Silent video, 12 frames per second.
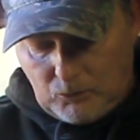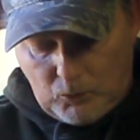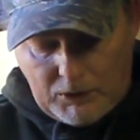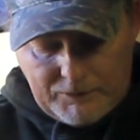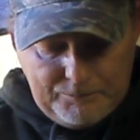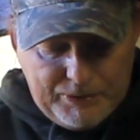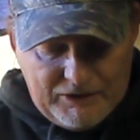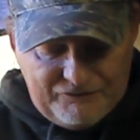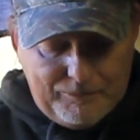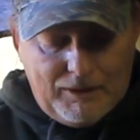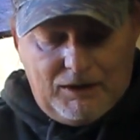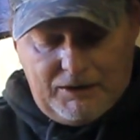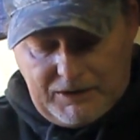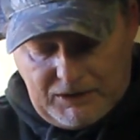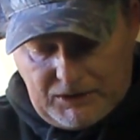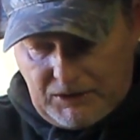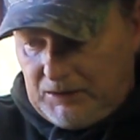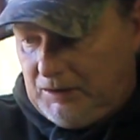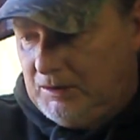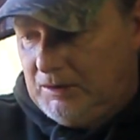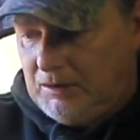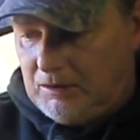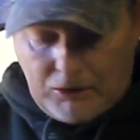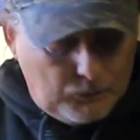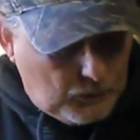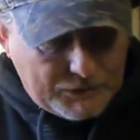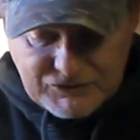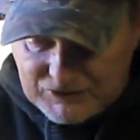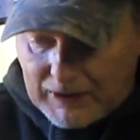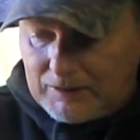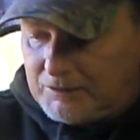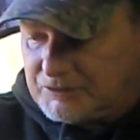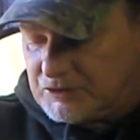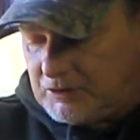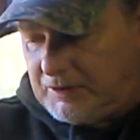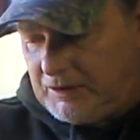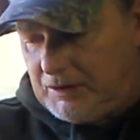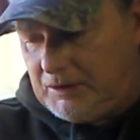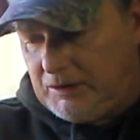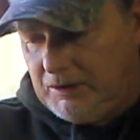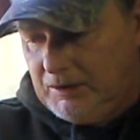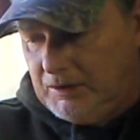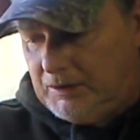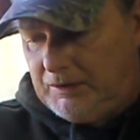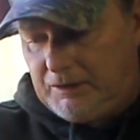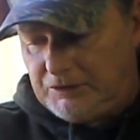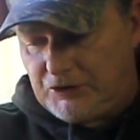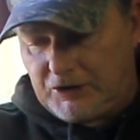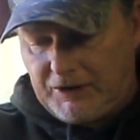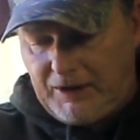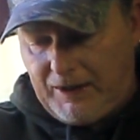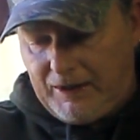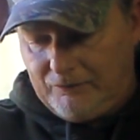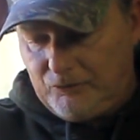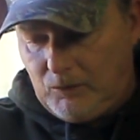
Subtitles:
one puffball here, or one silencer here, and then you're going to have